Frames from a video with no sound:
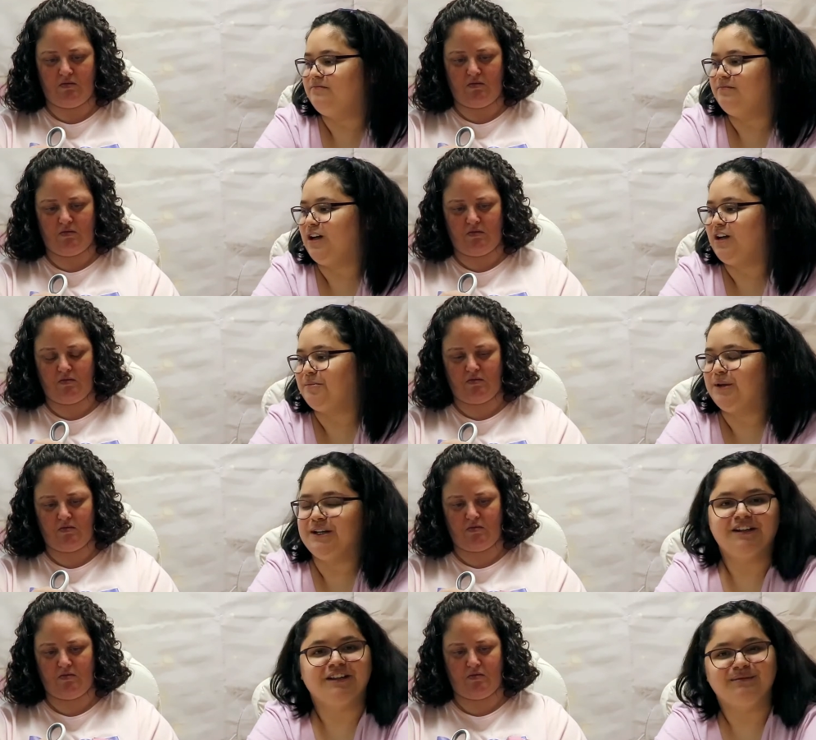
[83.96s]

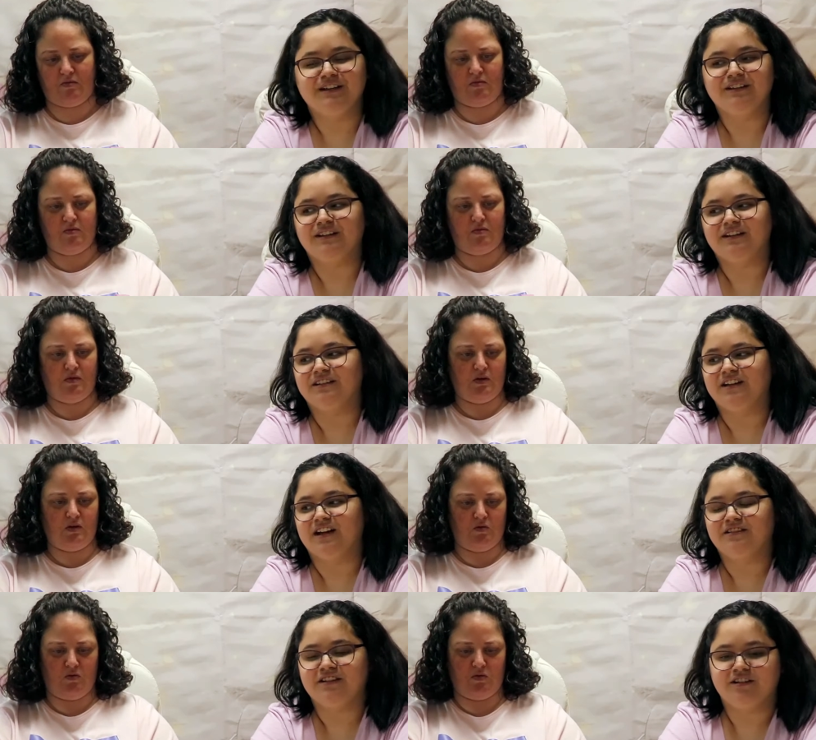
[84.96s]
Speaker 1: Blackpink is basically
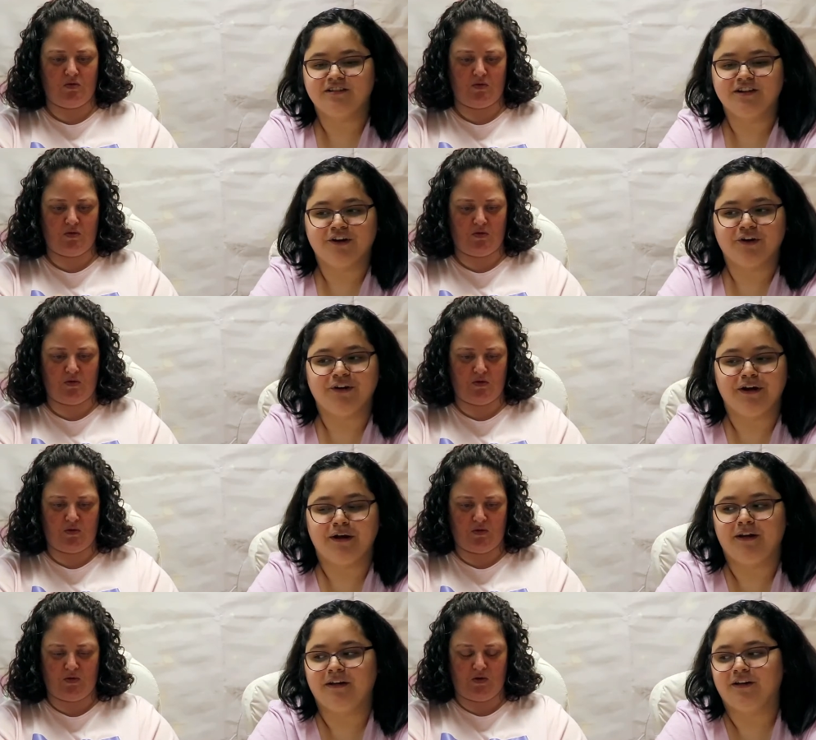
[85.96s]
a South
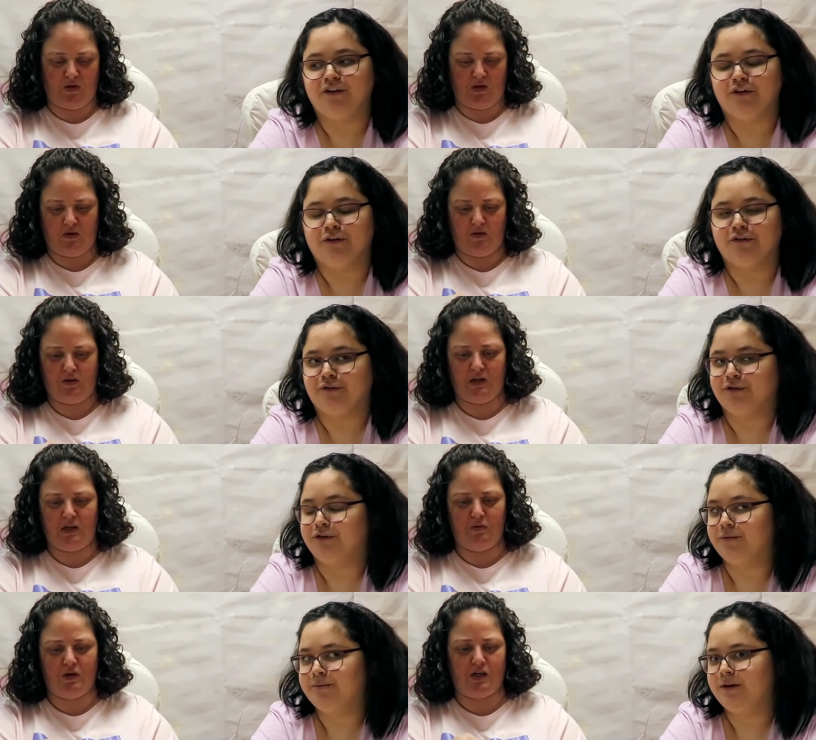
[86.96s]
Korean girl group.
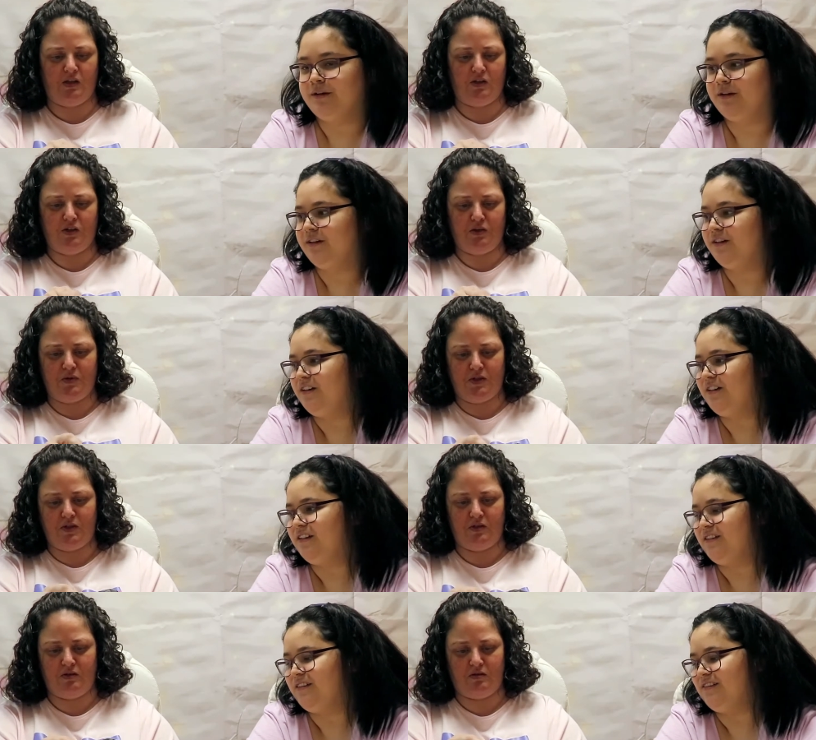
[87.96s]
Okay, what
Speaker 2: color do you want
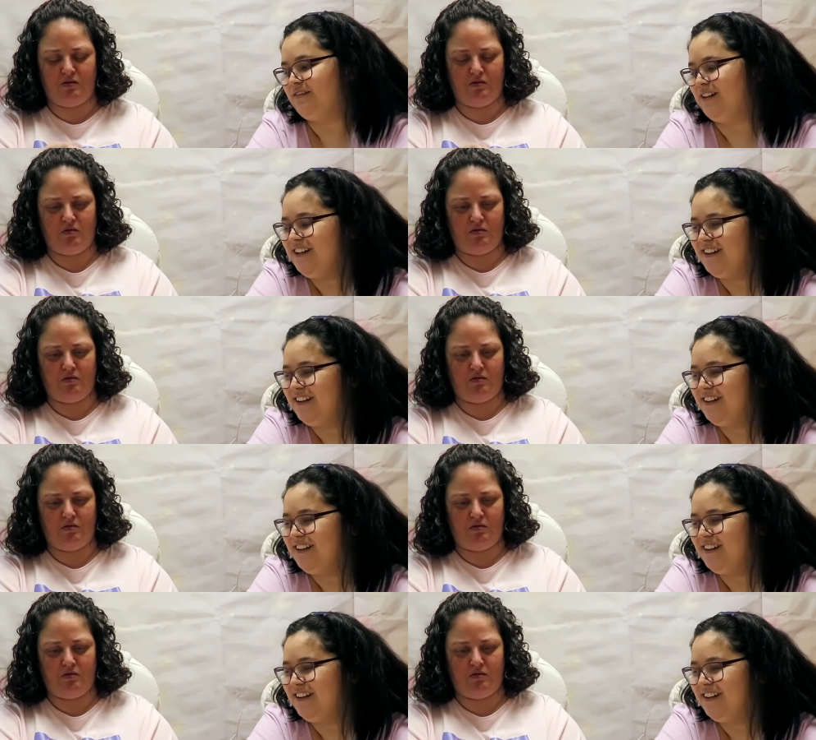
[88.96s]
to?